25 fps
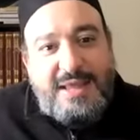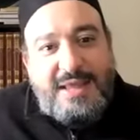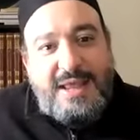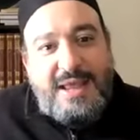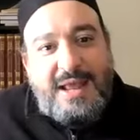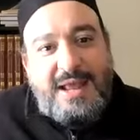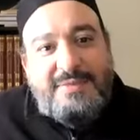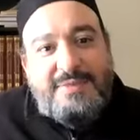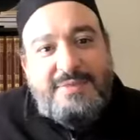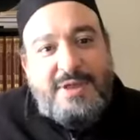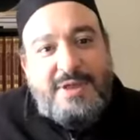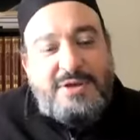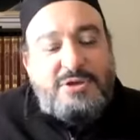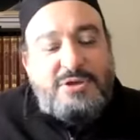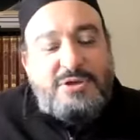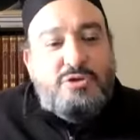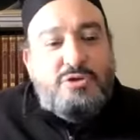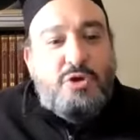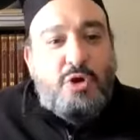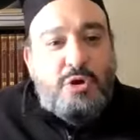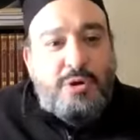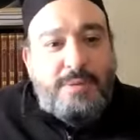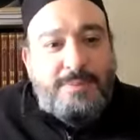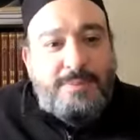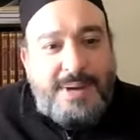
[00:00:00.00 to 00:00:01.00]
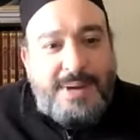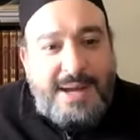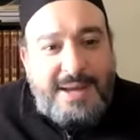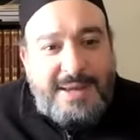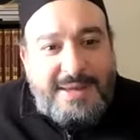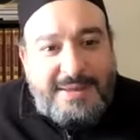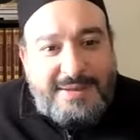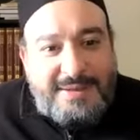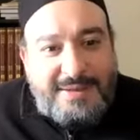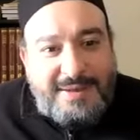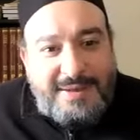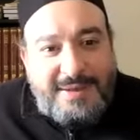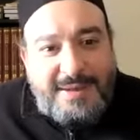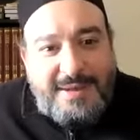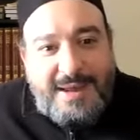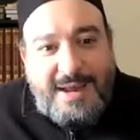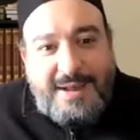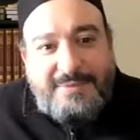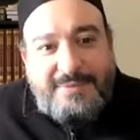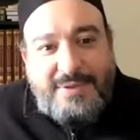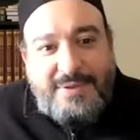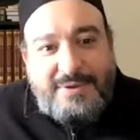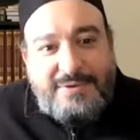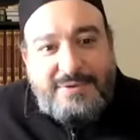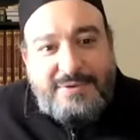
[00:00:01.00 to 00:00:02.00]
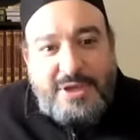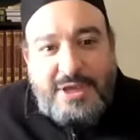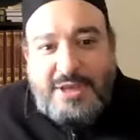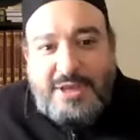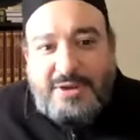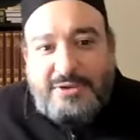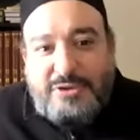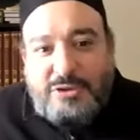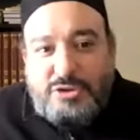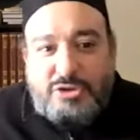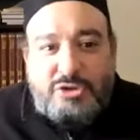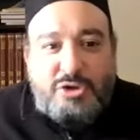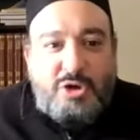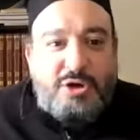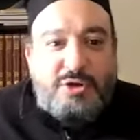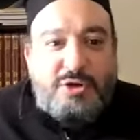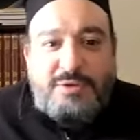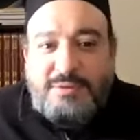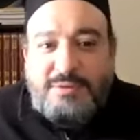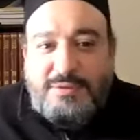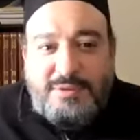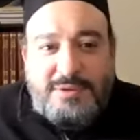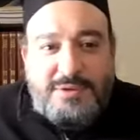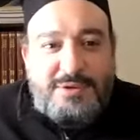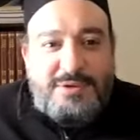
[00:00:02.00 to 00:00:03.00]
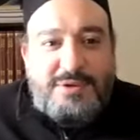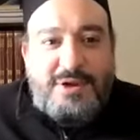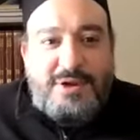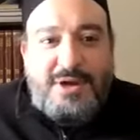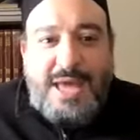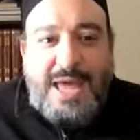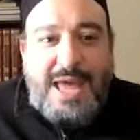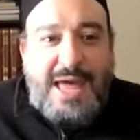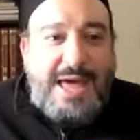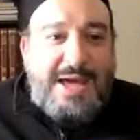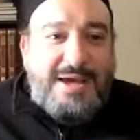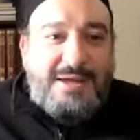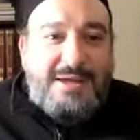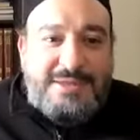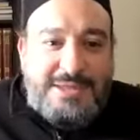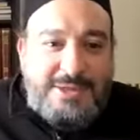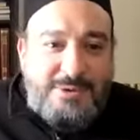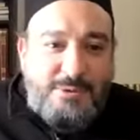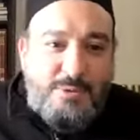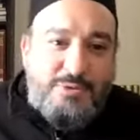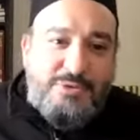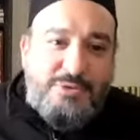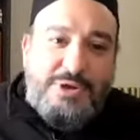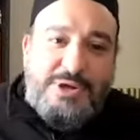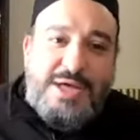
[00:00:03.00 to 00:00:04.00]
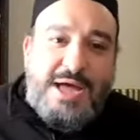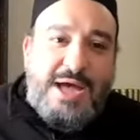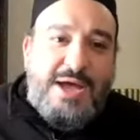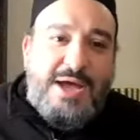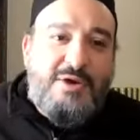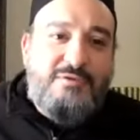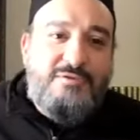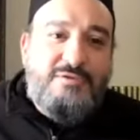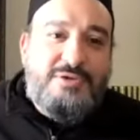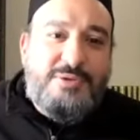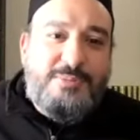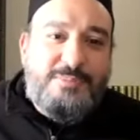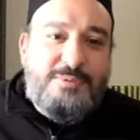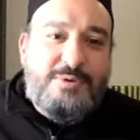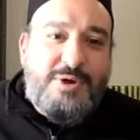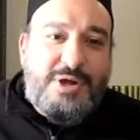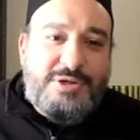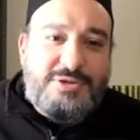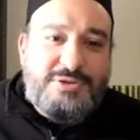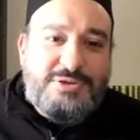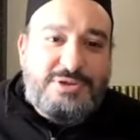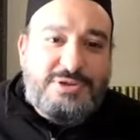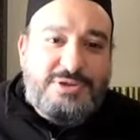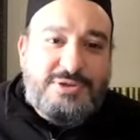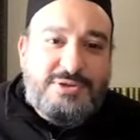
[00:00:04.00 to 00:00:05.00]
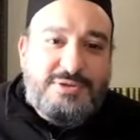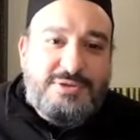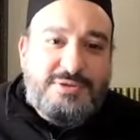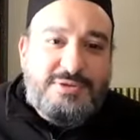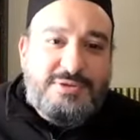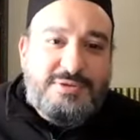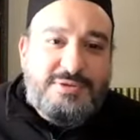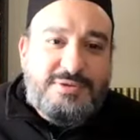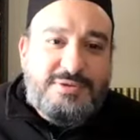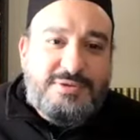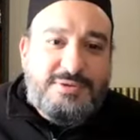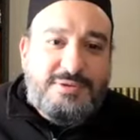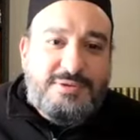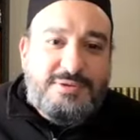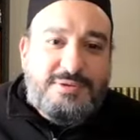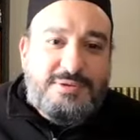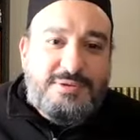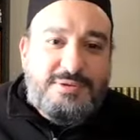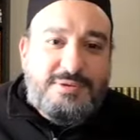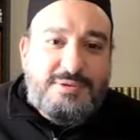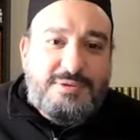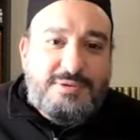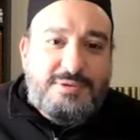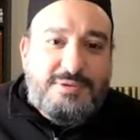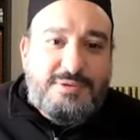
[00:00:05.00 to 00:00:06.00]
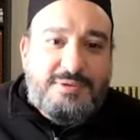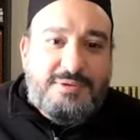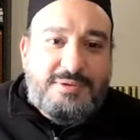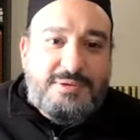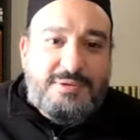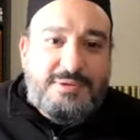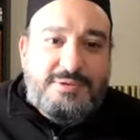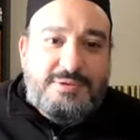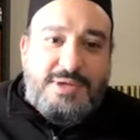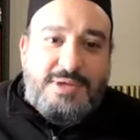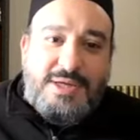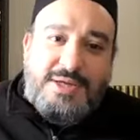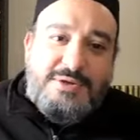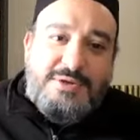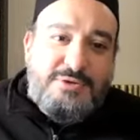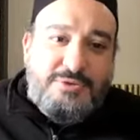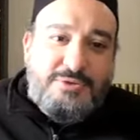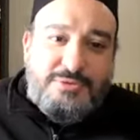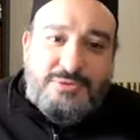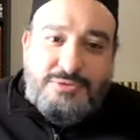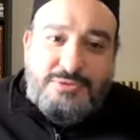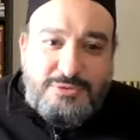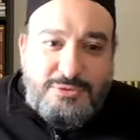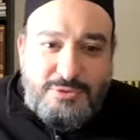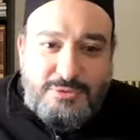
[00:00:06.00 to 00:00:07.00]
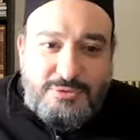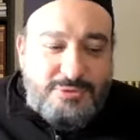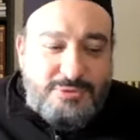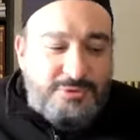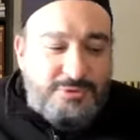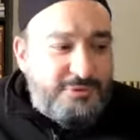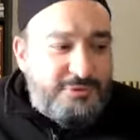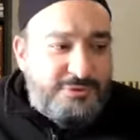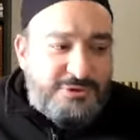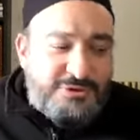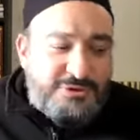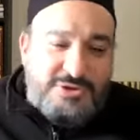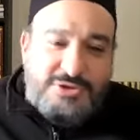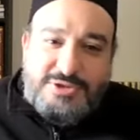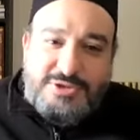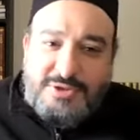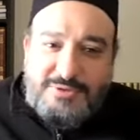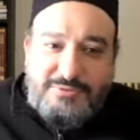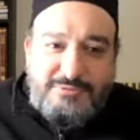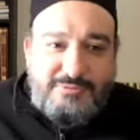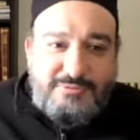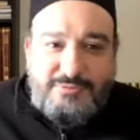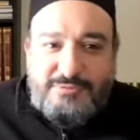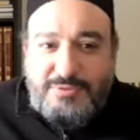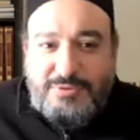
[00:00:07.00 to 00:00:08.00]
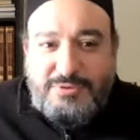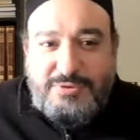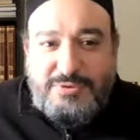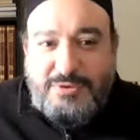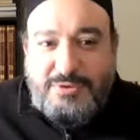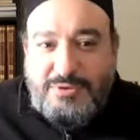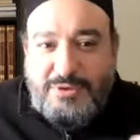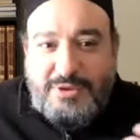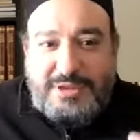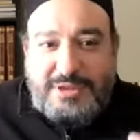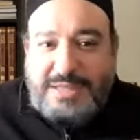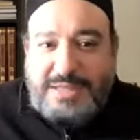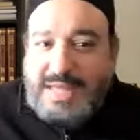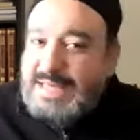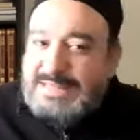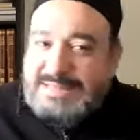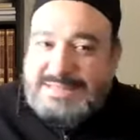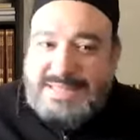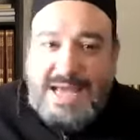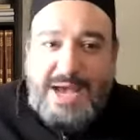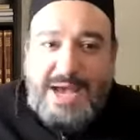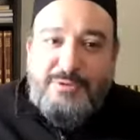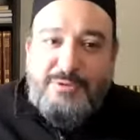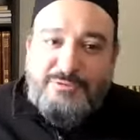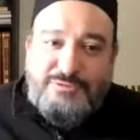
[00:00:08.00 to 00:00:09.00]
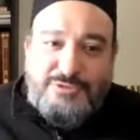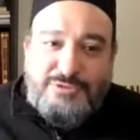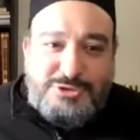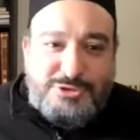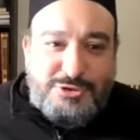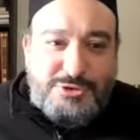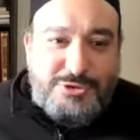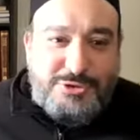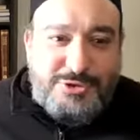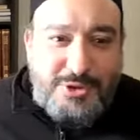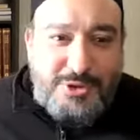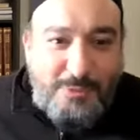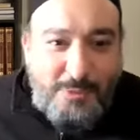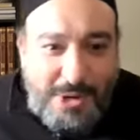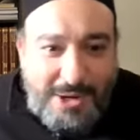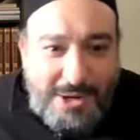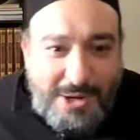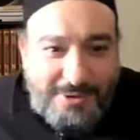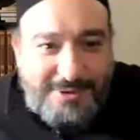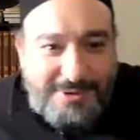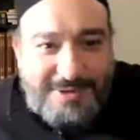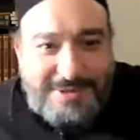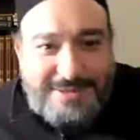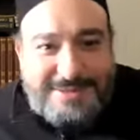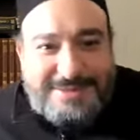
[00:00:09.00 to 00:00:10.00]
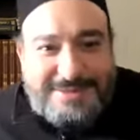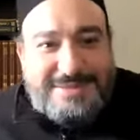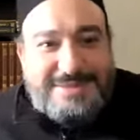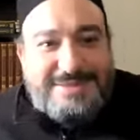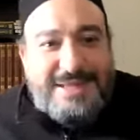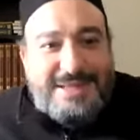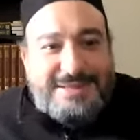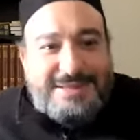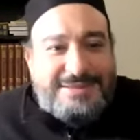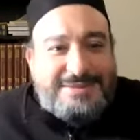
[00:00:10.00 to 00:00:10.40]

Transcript: and then you go to buy it and then and you start haggling with the guy over the price. Yeah, you, are this is a the, the last outfit you're going to wear, and this is not